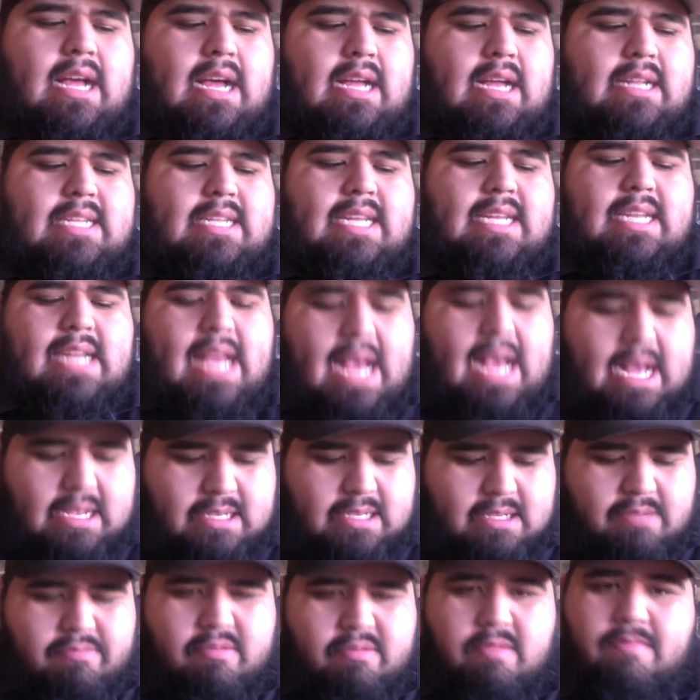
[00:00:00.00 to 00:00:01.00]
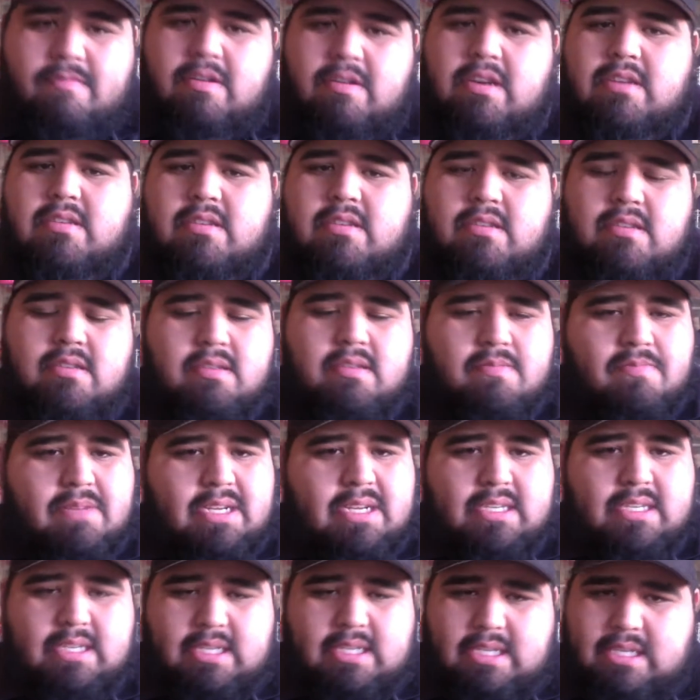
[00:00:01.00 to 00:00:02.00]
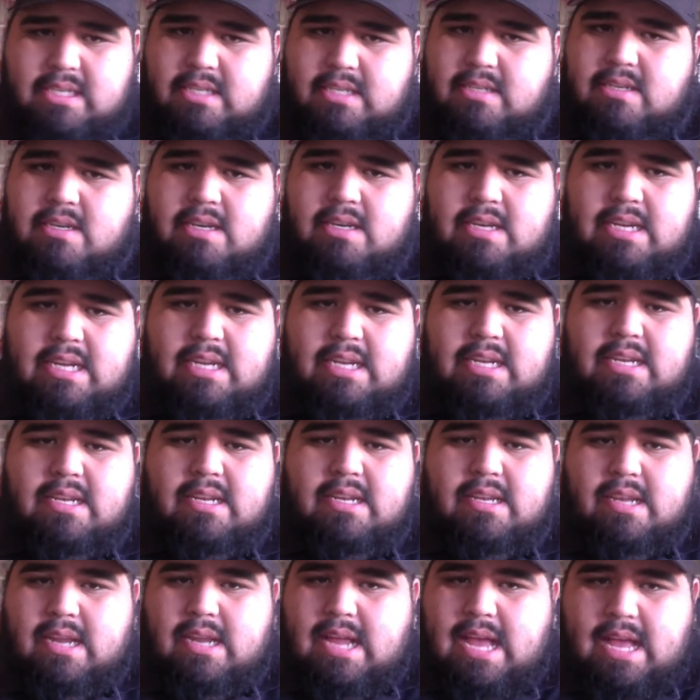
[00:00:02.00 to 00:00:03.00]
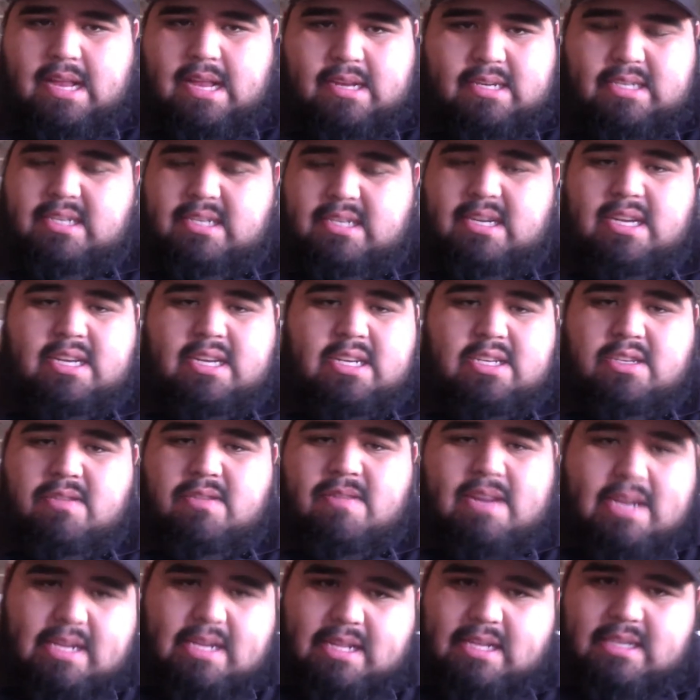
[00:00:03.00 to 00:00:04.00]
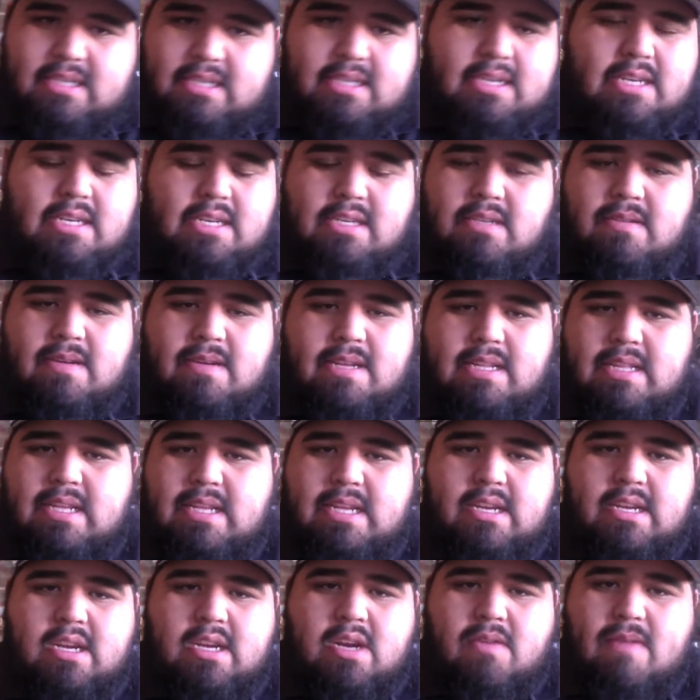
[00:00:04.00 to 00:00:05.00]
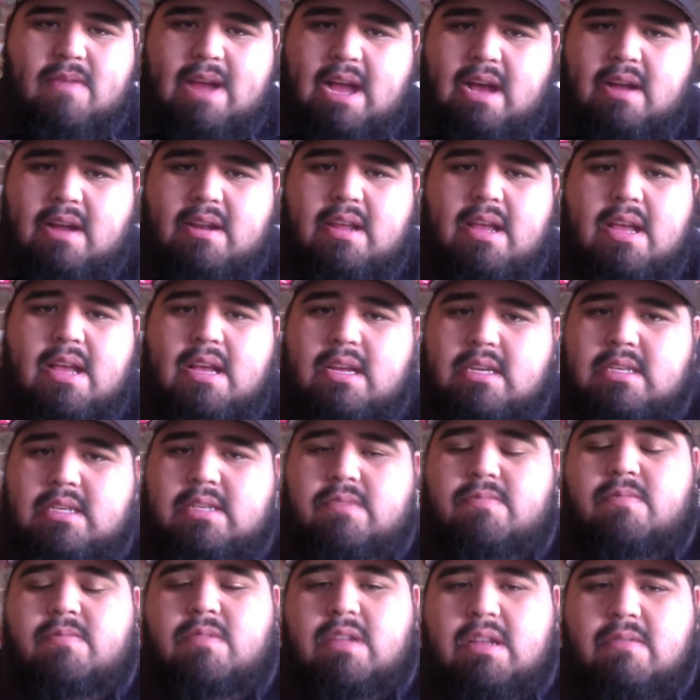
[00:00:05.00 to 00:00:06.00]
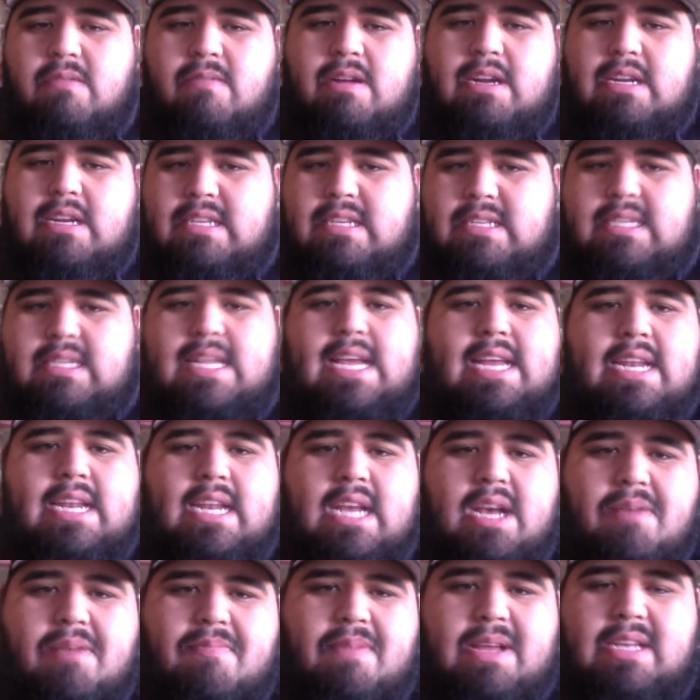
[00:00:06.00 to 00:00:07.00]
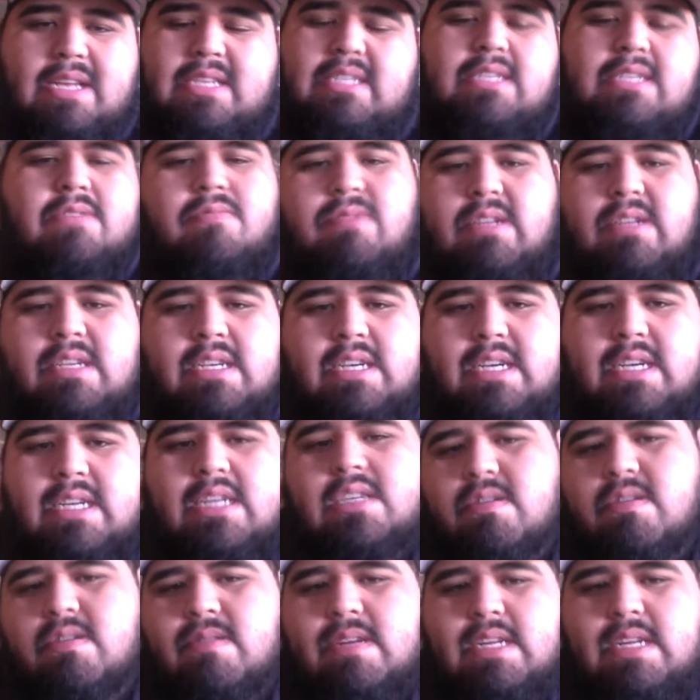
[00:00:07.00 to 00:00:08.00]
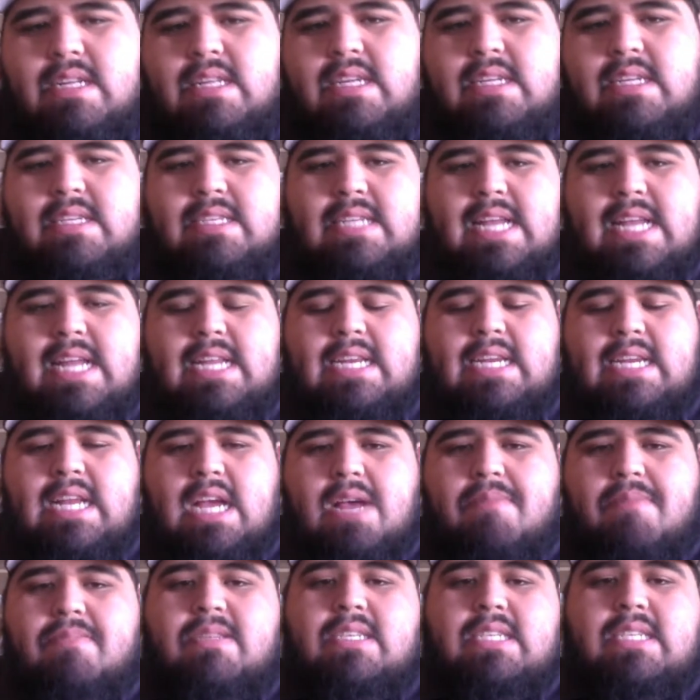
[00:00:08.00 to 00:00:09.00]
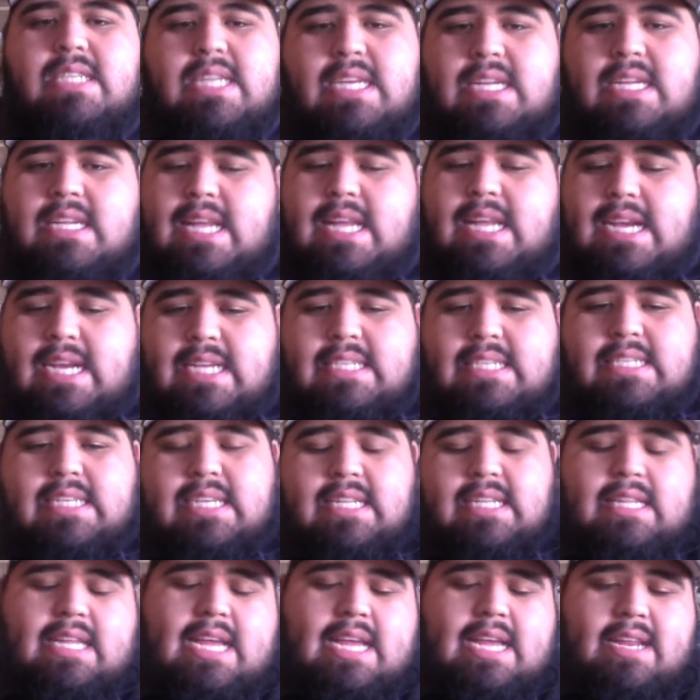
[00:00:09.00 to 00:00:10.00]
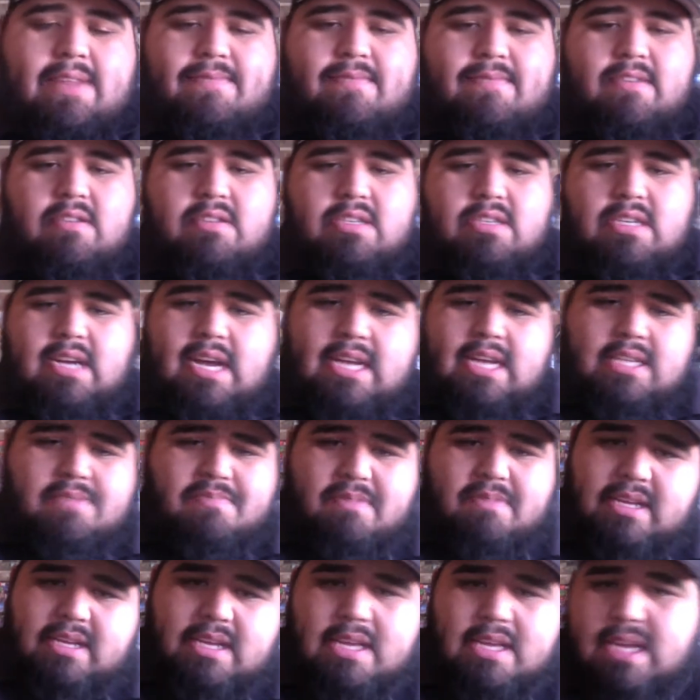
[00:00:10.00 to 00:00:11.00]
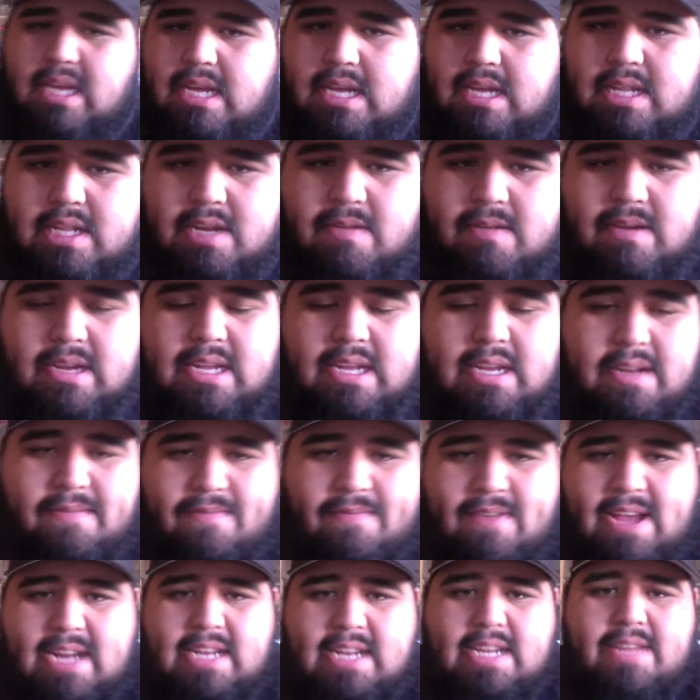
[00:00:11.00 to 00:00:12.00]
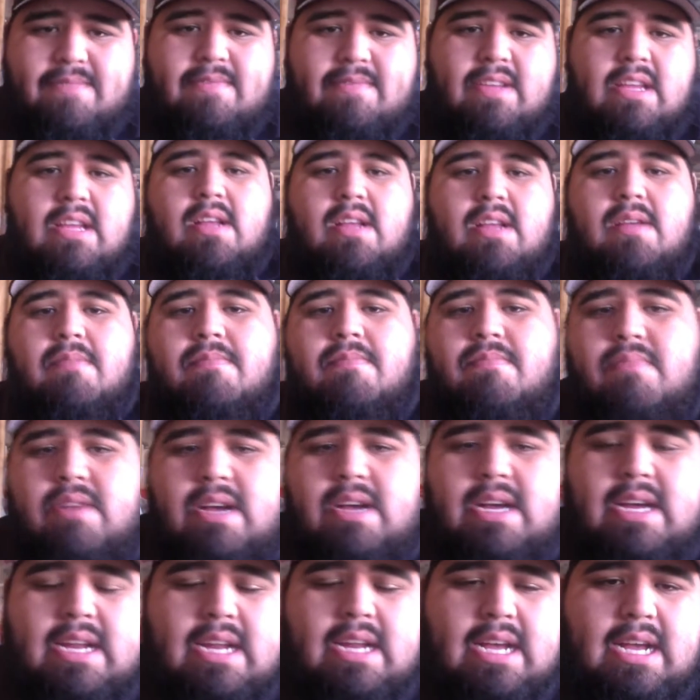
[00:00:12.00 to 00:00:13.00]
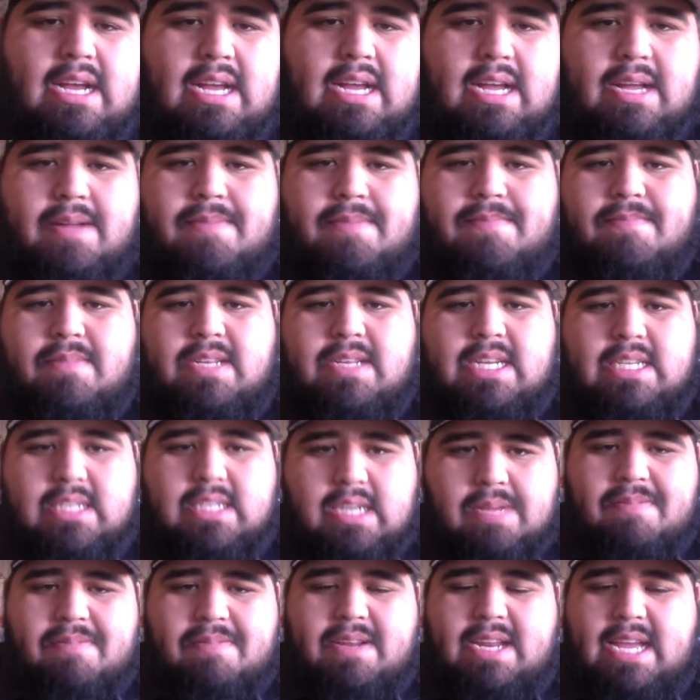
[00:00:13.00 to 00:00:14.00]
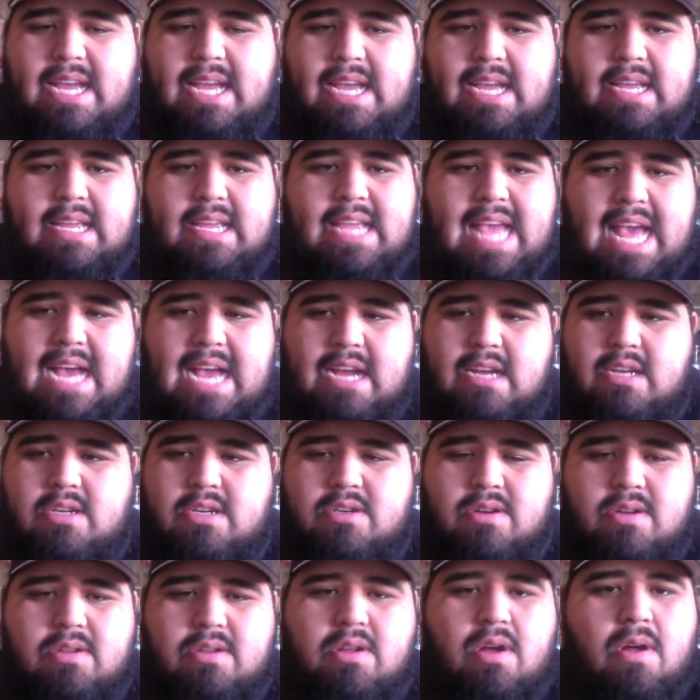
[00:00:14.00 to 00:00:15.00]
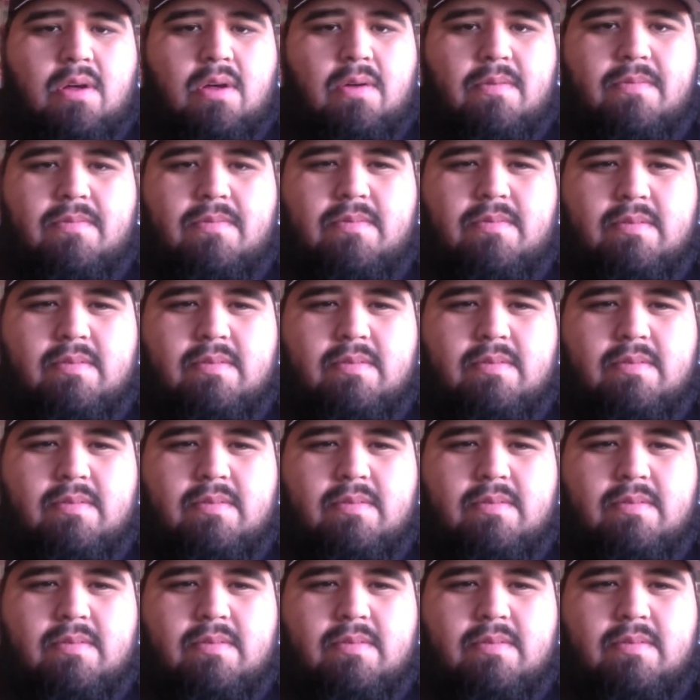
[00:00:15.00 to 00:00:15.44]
did have some reversals, but she just couldn't. She couldn't do anything. She couldn't do anything on the ground. She really wanted to stand up, and she really couldn't do anything standing up. She did, like I said, land a few shots, but they were ineffective. But Jessica Penne, yeah, controlled the whole.